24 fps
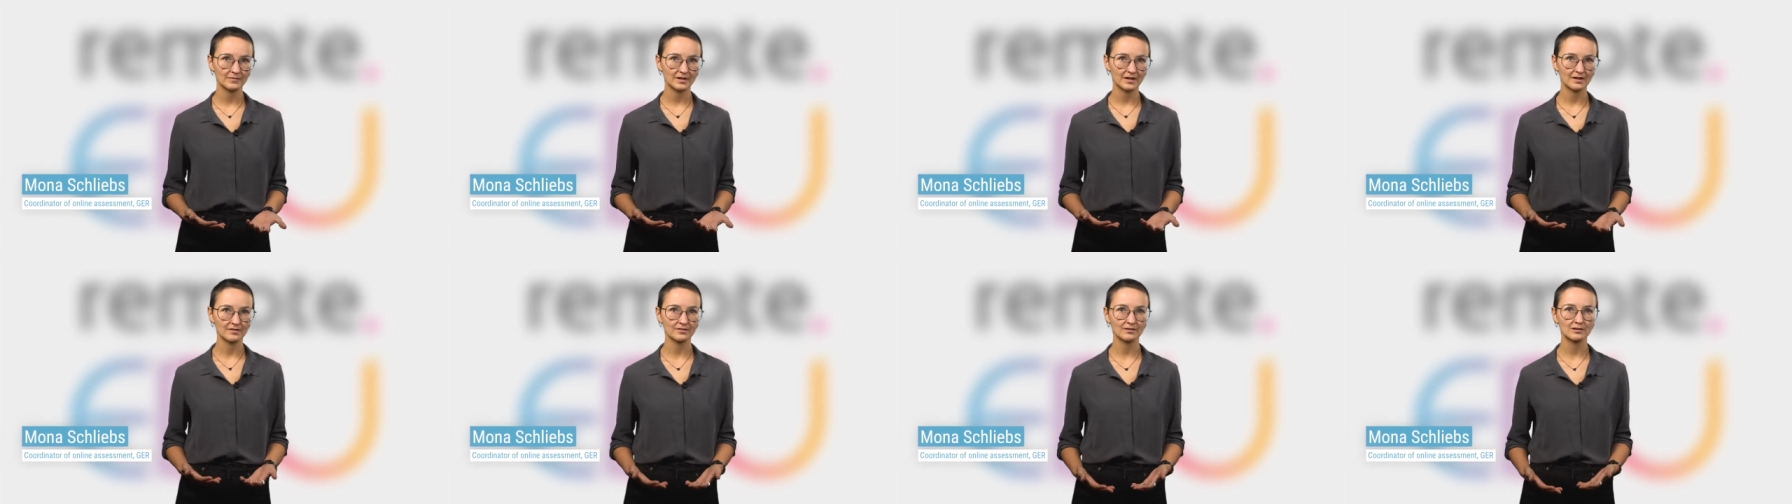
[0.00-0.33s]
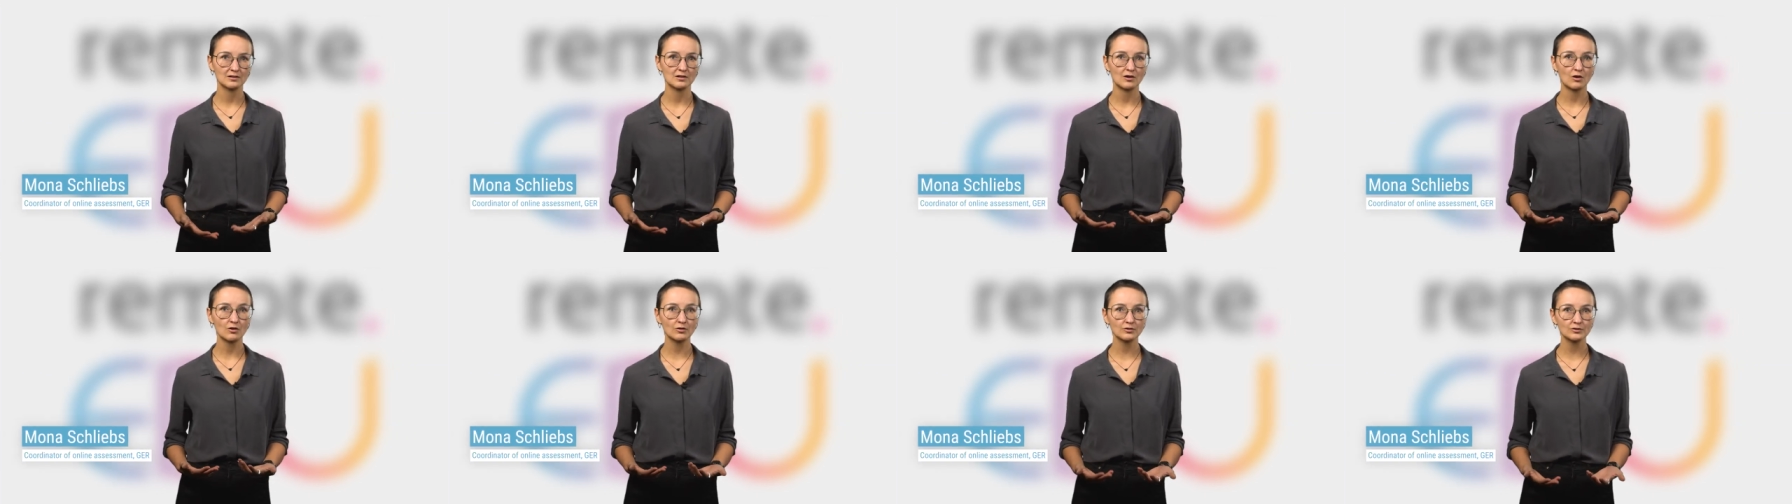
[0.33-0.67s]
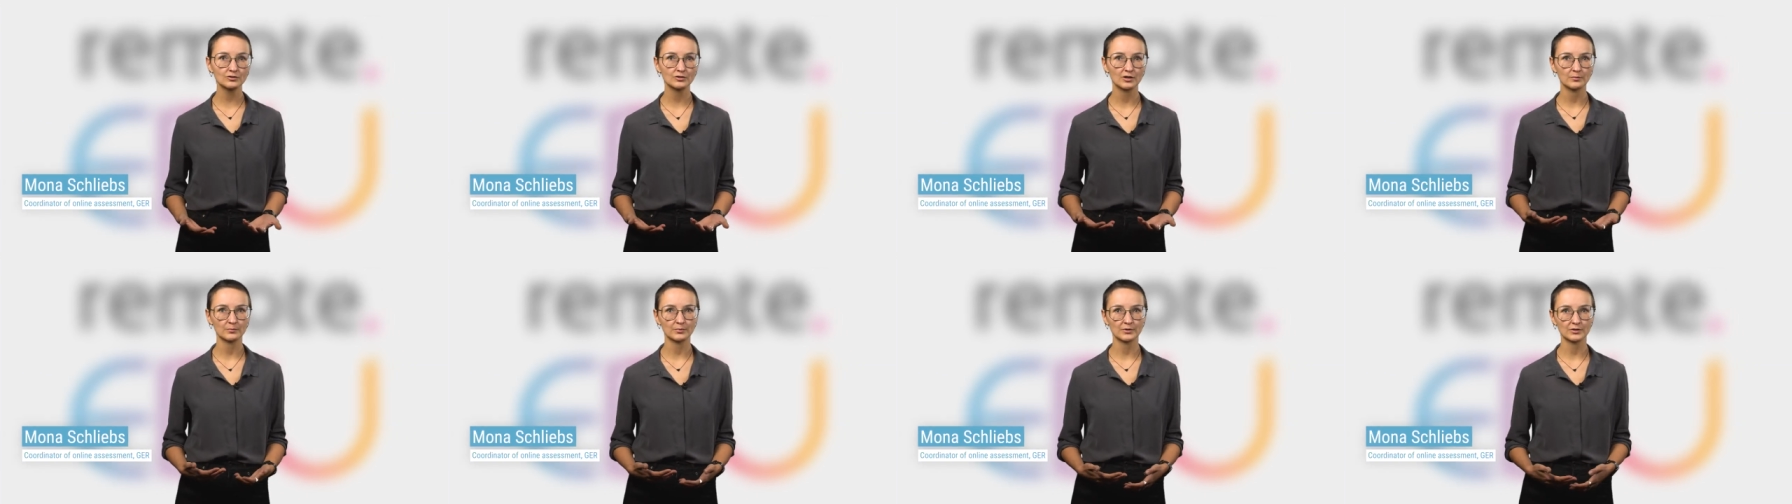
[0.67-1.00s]
In the long
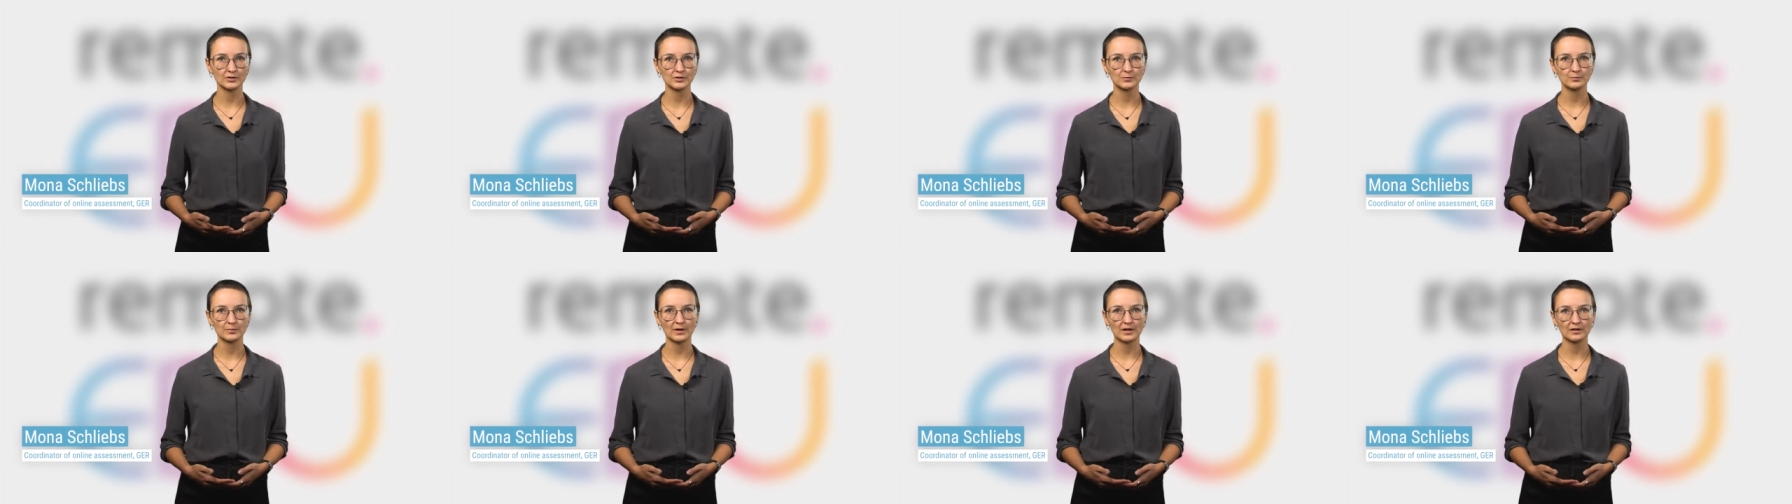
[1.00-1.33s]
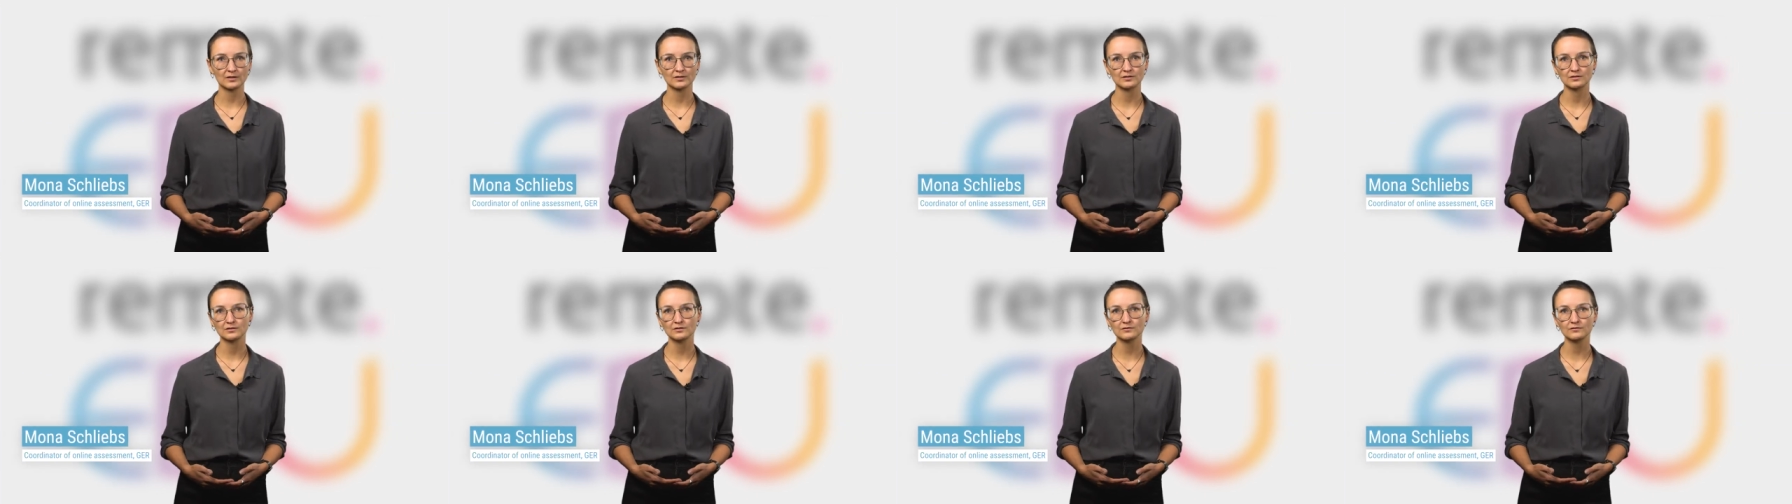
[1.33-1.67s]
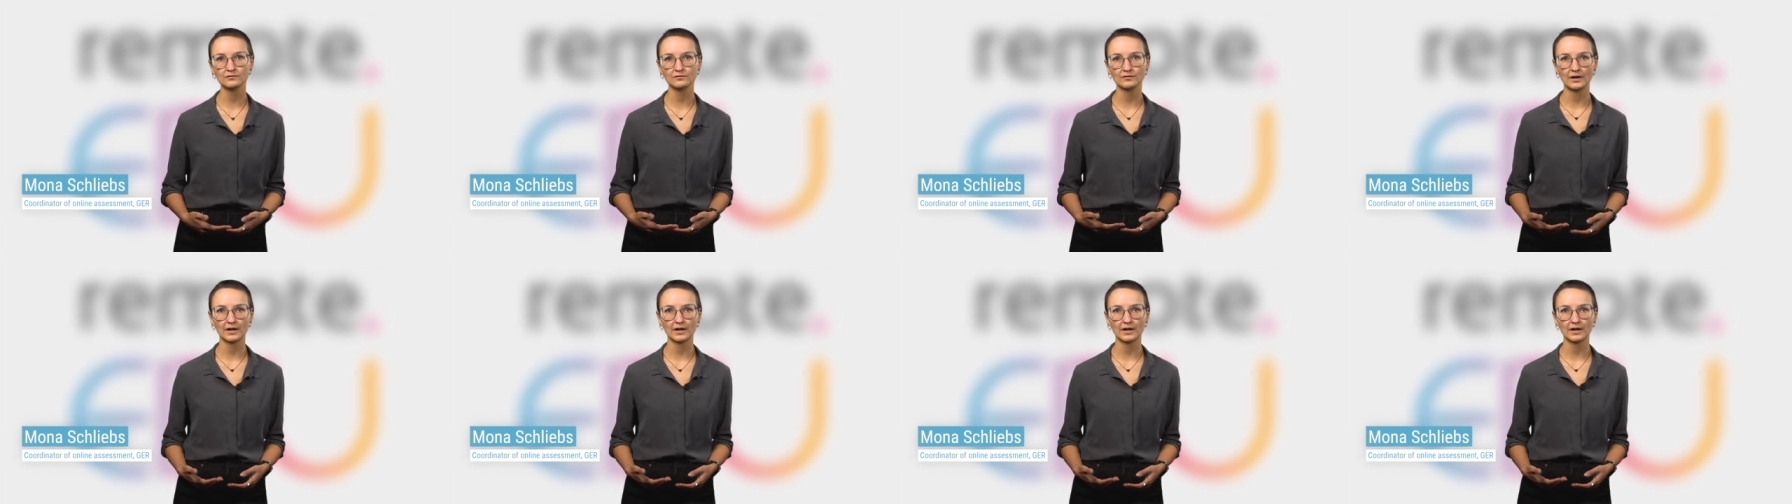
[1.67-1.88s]
term perspective,